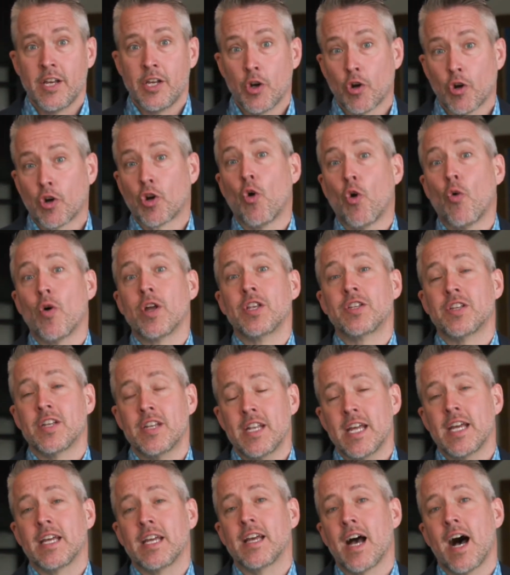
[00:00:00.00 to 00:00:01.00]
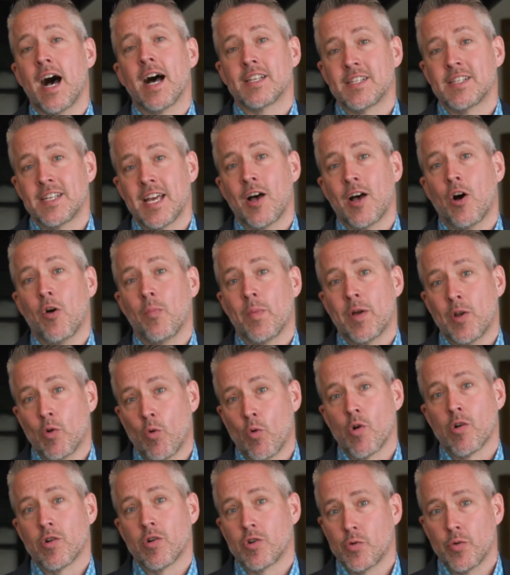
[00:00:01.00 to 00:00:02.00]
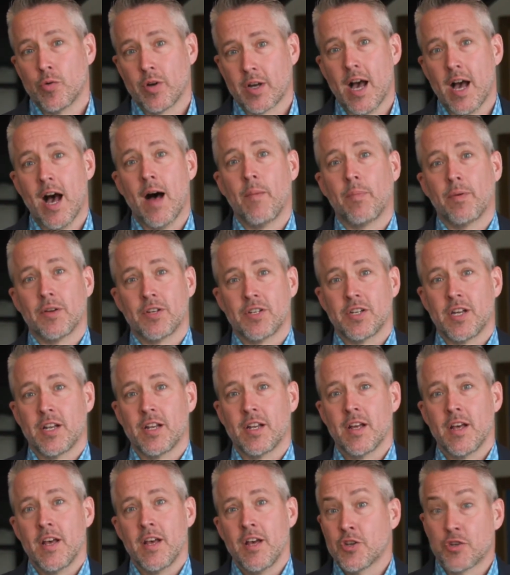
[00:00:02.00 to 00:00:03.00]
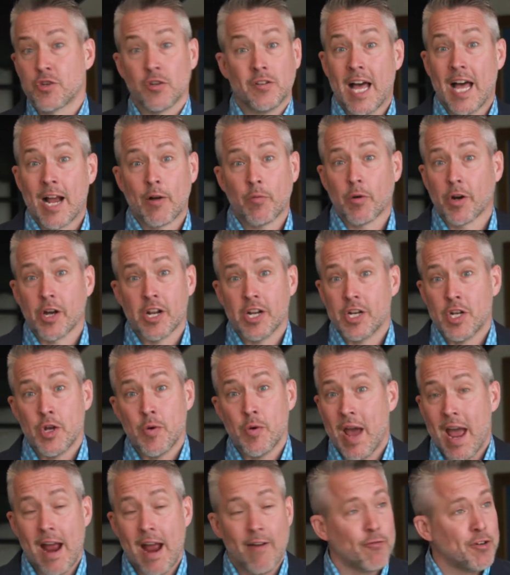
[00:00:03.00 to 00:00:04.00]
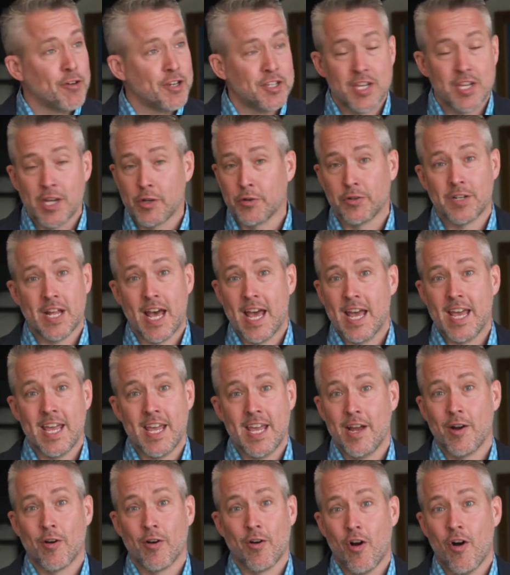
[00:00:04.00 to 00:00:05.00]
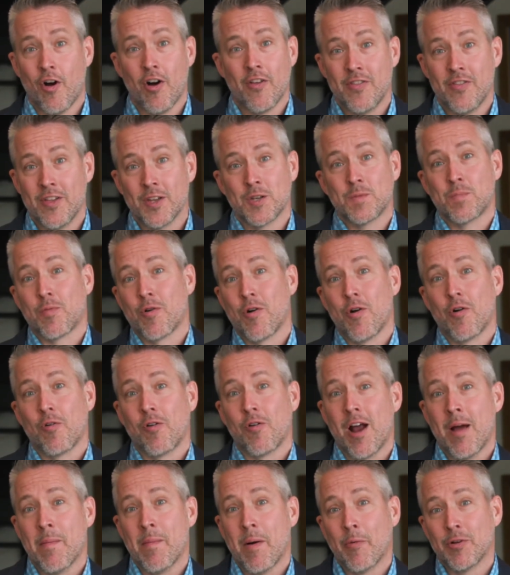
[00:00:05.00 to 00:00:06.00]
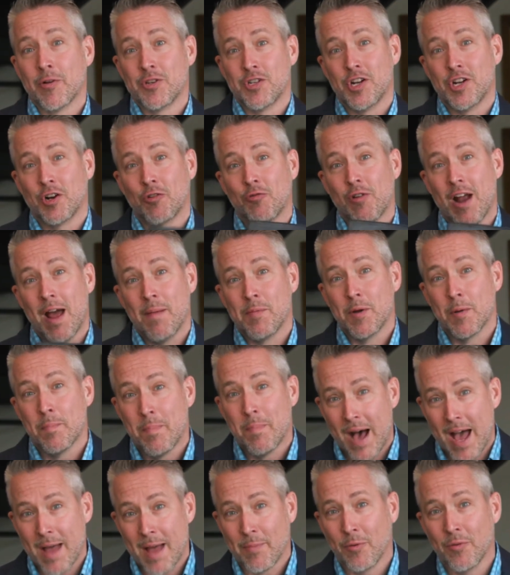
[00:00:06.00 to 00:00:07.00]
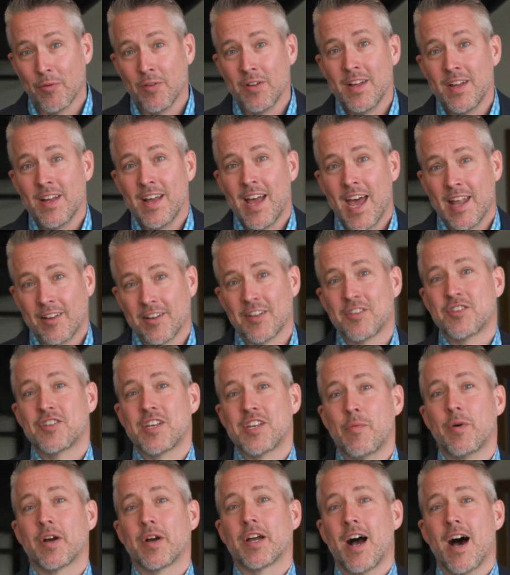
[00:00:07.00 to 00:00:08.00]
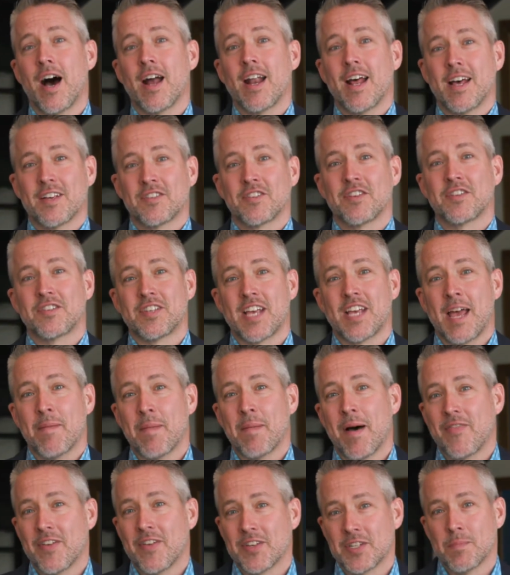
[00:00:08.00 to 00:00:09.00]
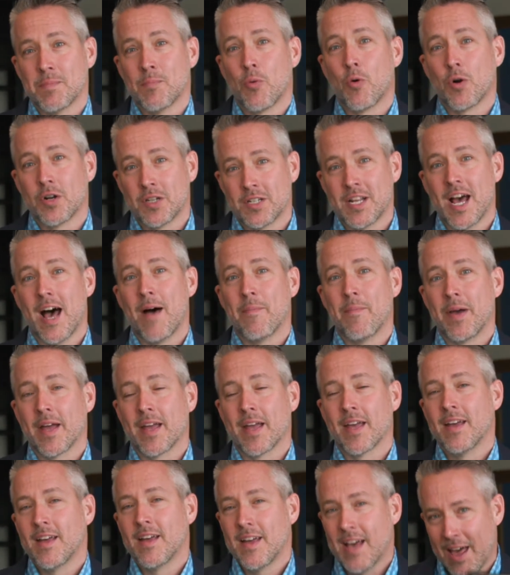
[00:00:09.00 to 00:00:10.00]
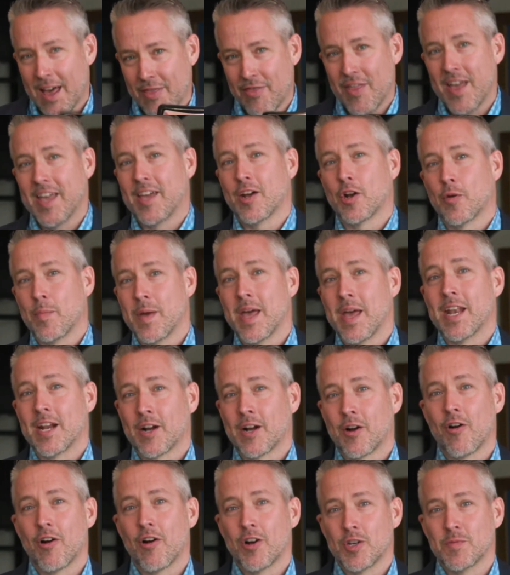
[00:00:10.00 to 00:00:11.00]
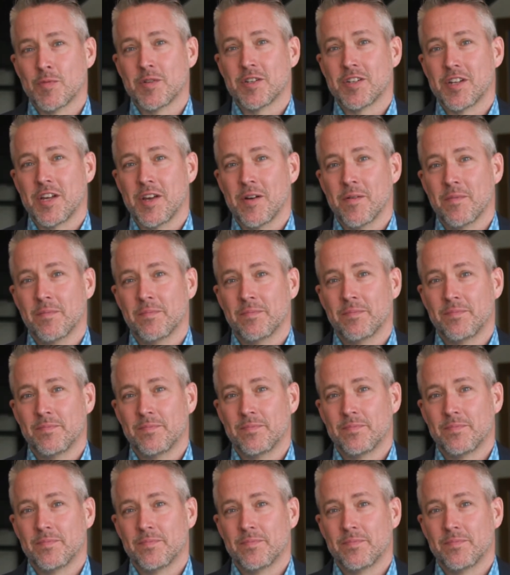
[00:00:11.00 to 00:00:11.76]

you're going to need God's help in order to accomplish it. So, like we're going to do every single day here on this program, I want you to grab your Bible and let's see what God has to say about this important topic. I think it'll be an encouragement to you.